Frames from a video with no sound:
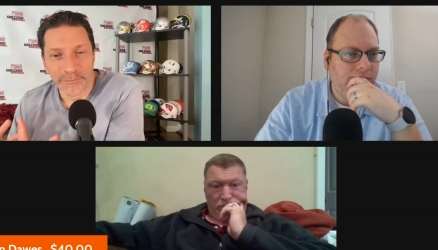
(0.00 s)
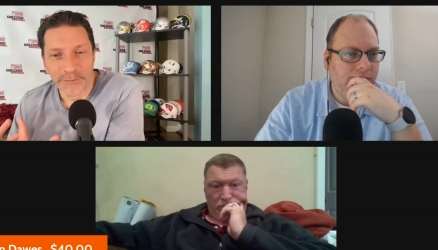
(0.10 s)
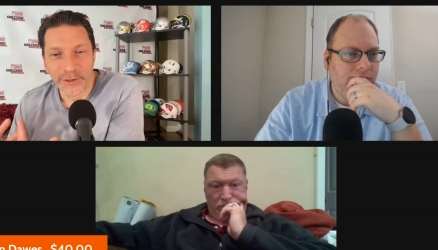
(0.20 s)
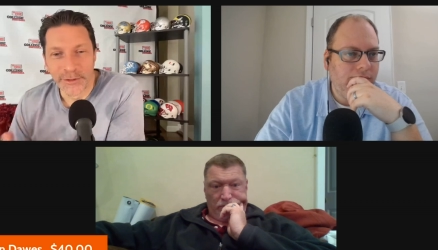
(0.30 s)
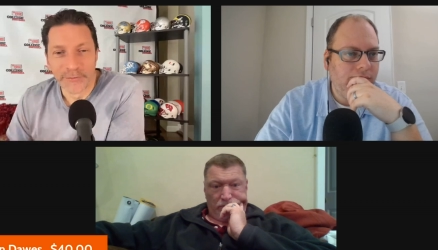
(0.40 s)

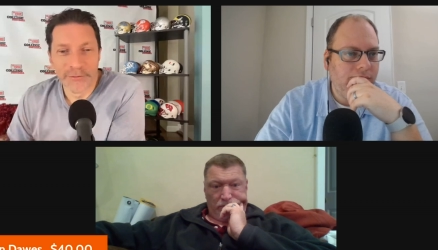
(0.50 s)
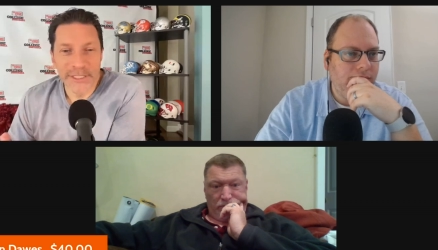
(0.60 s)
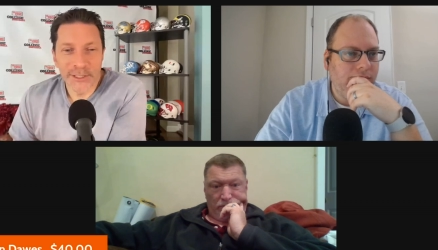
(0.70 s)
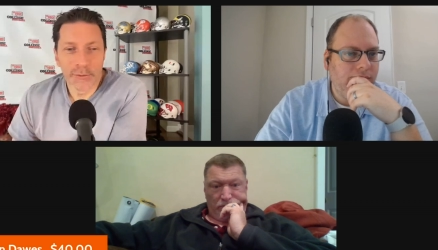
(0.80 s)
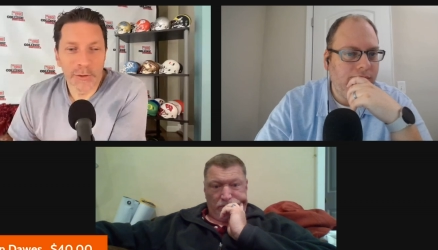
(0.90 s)
Speaker 1: the
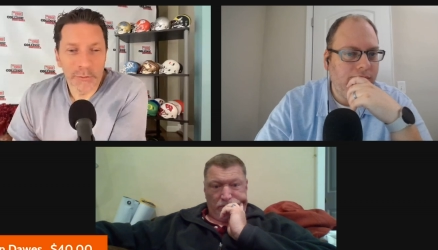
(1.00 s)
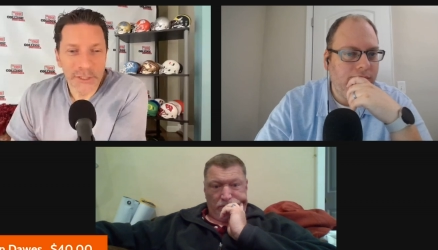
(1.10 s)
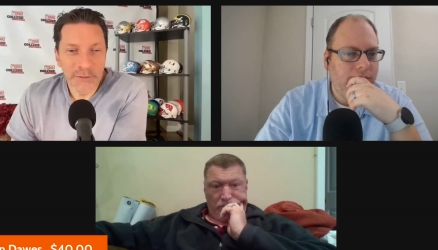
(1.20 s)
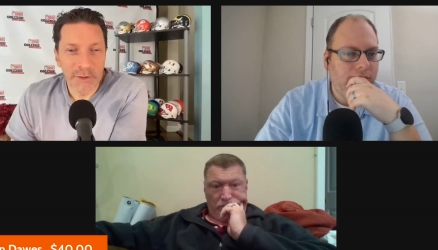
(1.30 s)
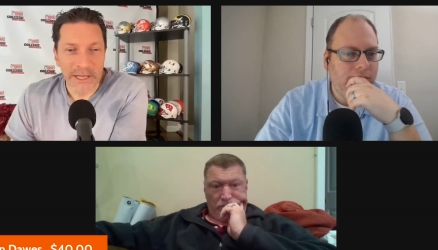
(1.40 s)
visceral
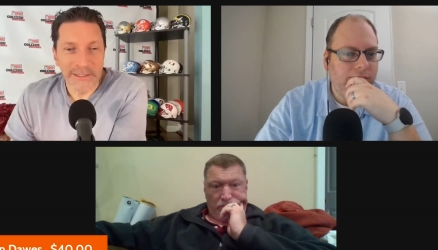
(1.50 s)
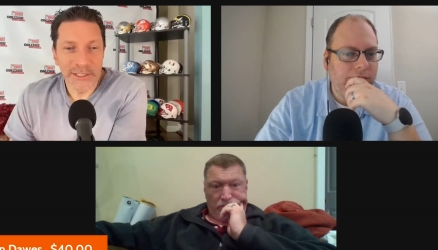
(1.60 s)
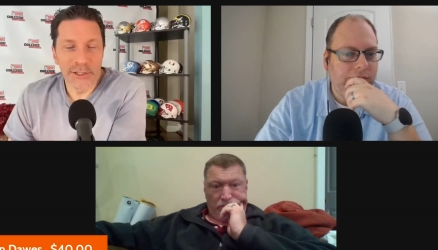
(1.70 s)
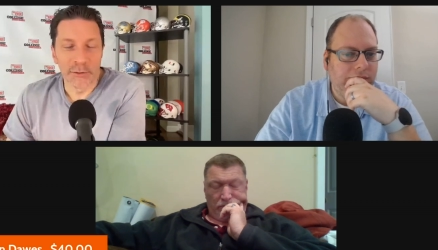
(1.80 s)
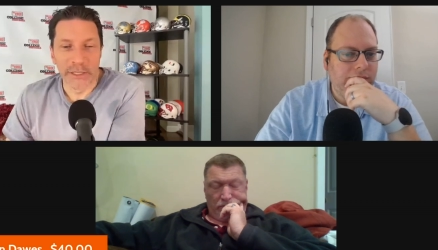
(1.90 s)
response
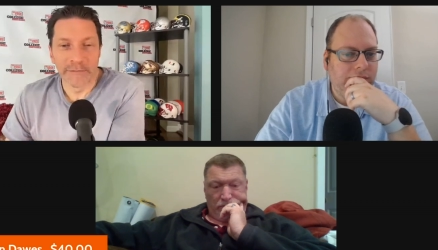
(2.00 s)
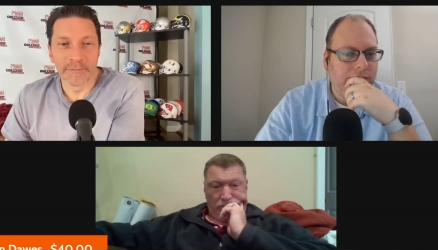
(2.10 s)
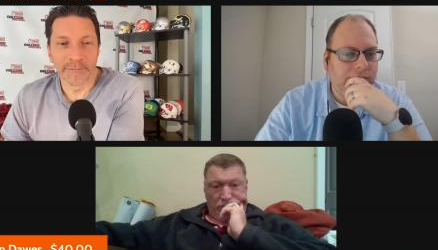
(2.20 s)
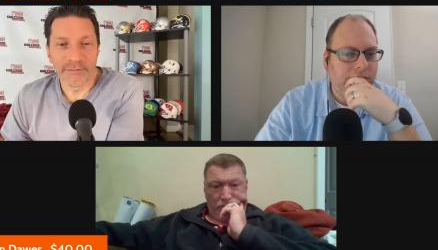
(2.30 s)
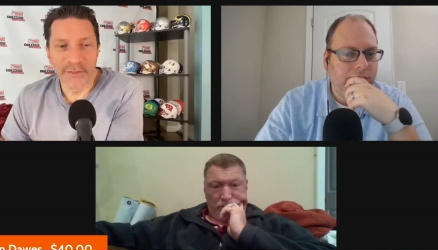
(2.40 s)
to it
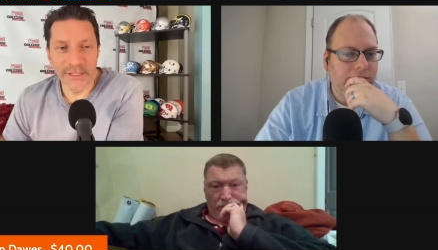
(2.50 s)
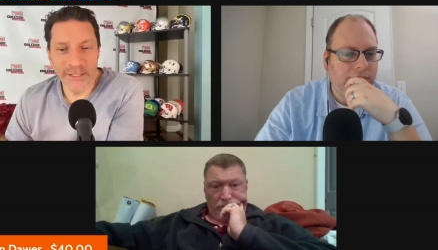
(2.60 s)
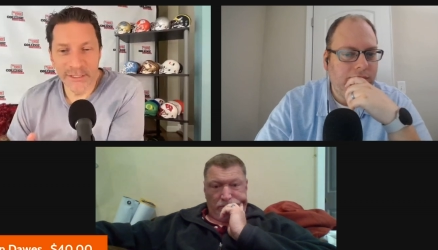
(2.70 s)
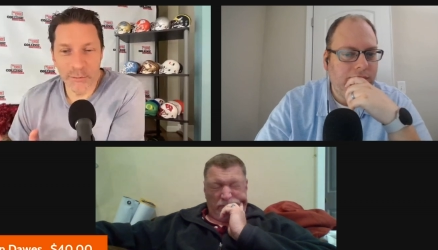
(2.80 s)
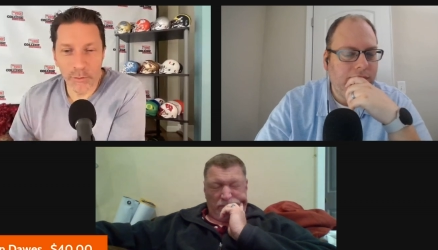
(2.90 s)
this
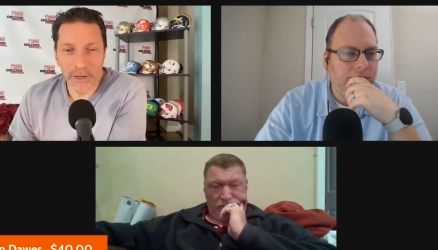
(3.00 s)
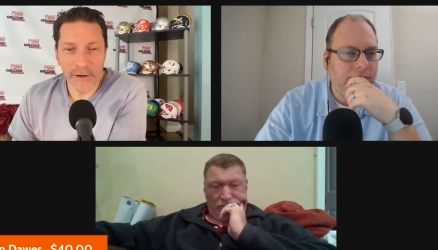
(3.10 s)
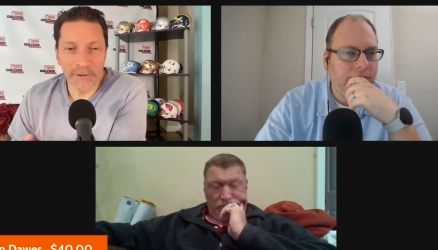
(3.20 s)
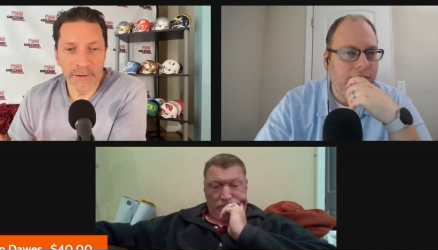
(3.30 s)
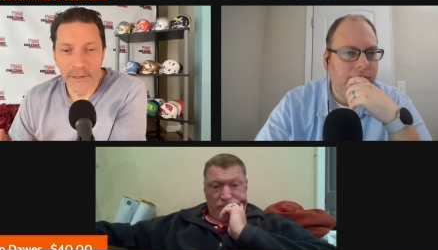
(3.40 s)
is where
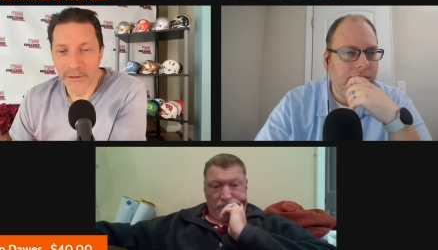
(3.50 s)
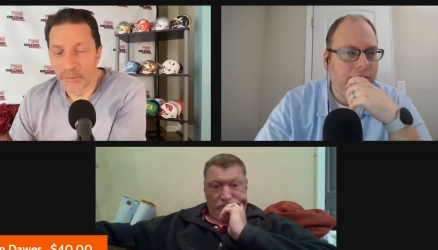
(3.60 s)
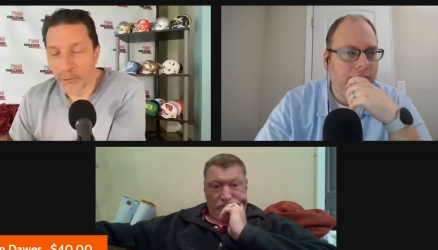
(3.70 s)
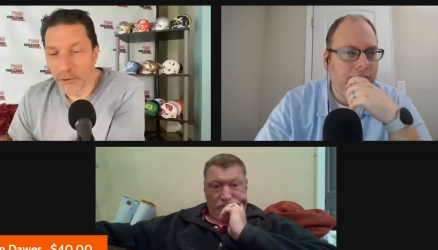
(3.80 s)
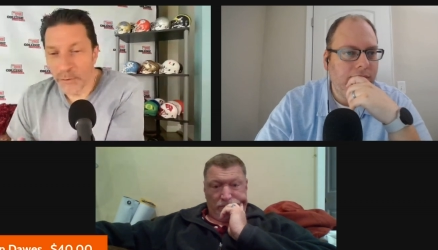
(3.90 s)
the
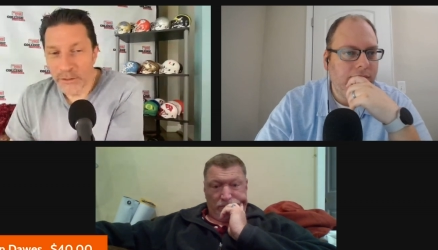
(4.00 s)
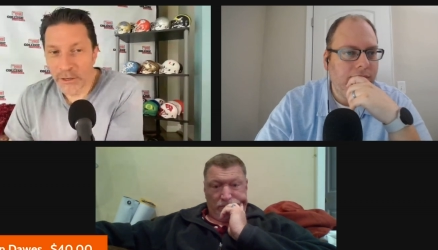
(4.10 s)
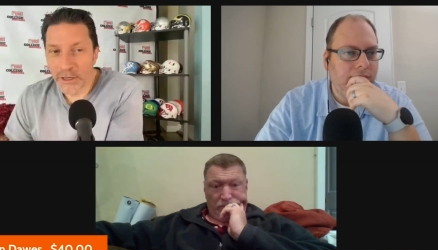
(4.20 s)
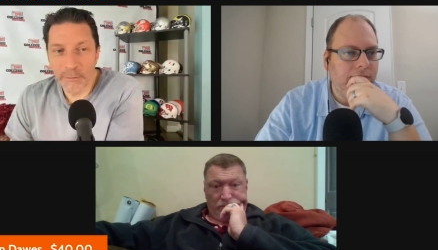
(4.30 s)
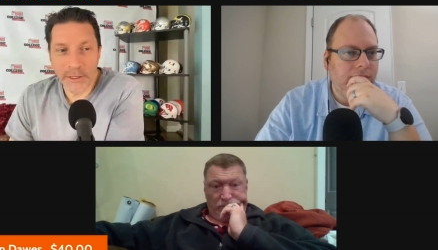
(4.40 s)
more we talk
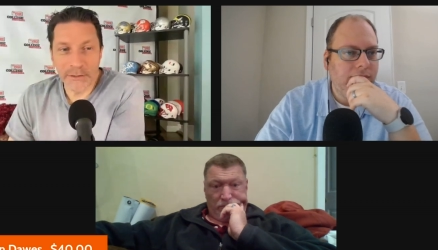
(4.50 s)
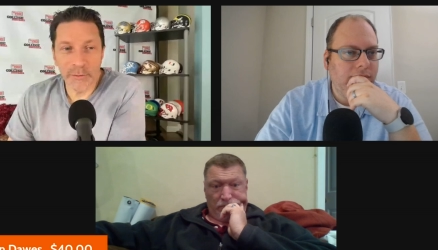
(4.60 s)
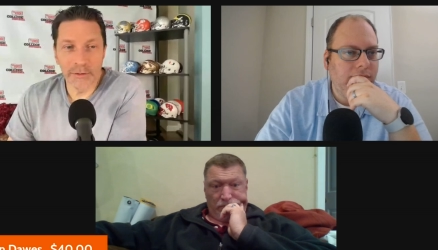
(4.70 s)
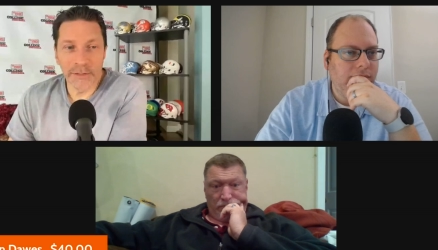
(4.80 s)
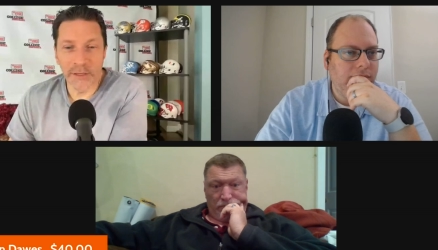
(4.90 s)
about a 12
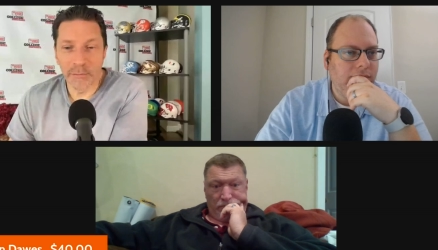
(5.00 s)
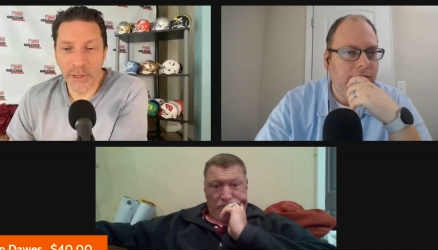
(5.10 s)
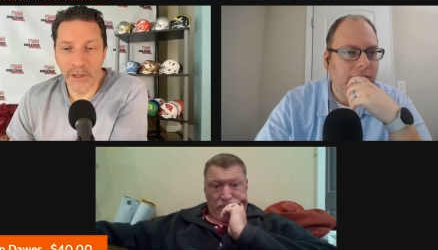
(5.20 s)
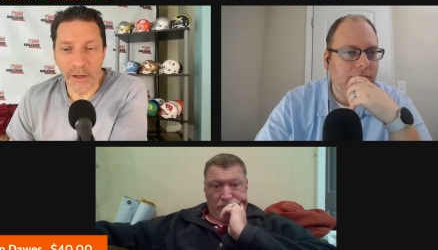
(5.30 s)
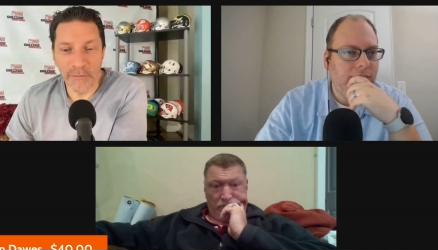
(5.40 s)
team
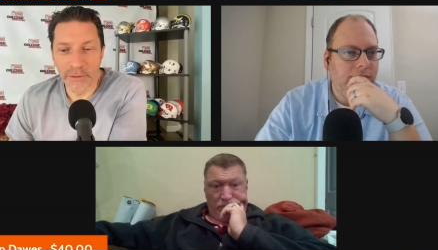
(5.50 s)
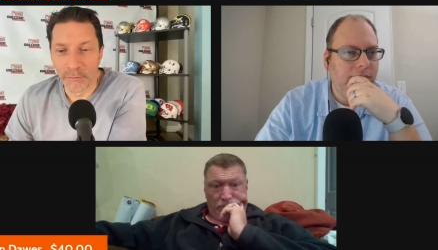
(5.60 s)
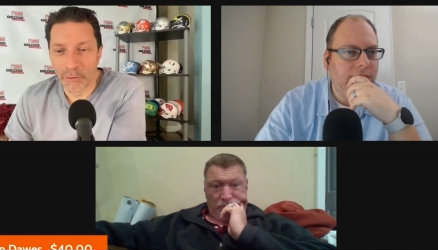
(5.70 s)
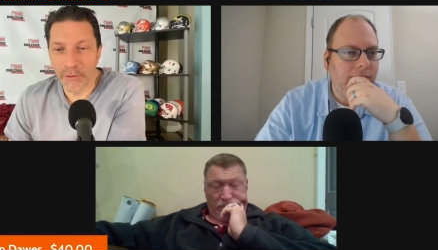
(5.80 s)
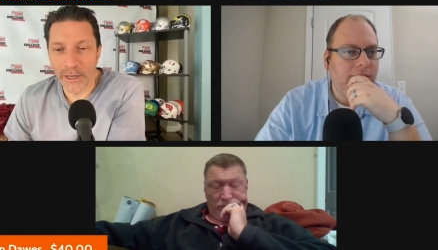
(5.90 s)
playoff the
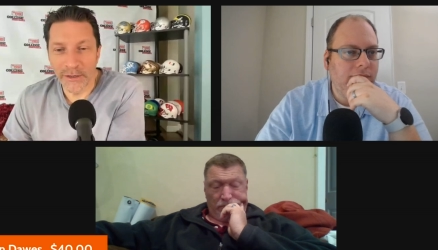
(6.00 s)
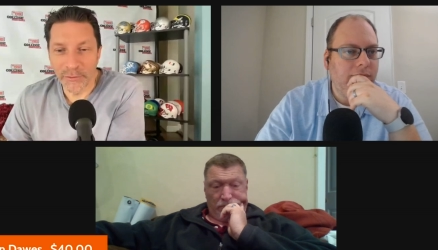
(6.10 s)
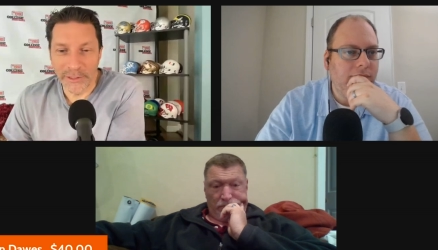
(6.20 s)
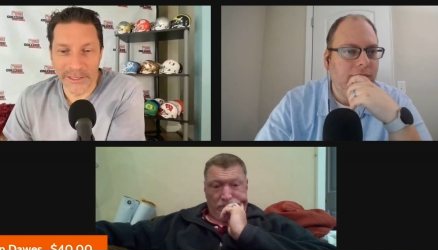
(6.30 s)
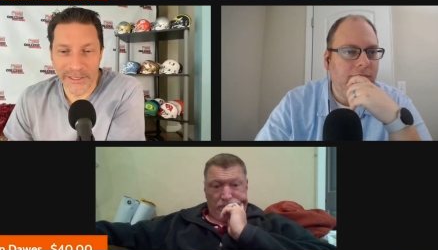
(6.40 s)
more i don't
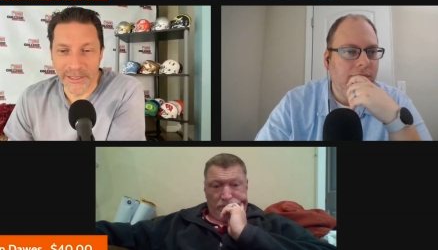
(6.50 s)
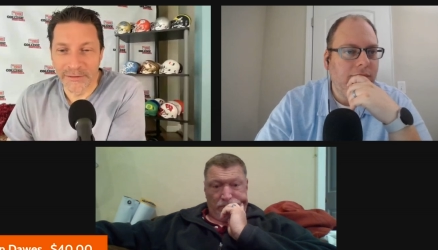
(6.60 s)
like it